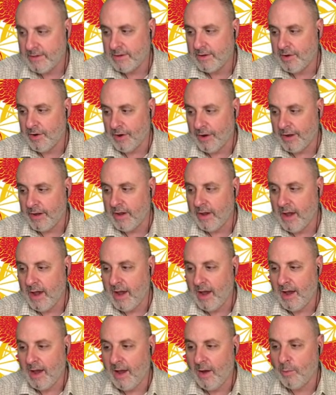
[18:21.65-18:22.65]
Cook.
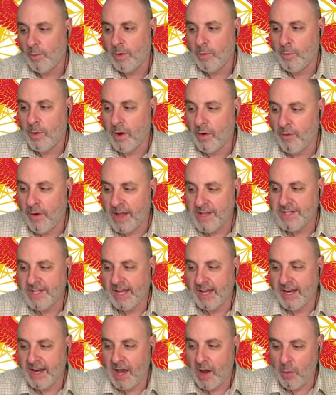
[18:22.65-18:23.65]
Uh, when we are
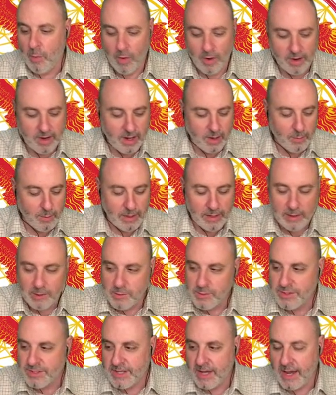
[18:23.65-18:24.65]
resting and not working, we
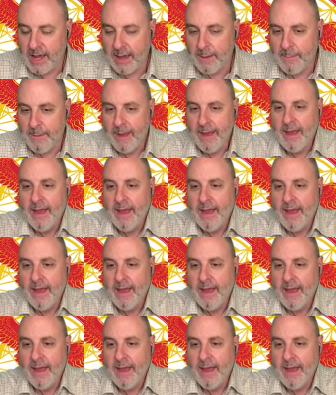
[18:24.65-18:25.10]
lose time.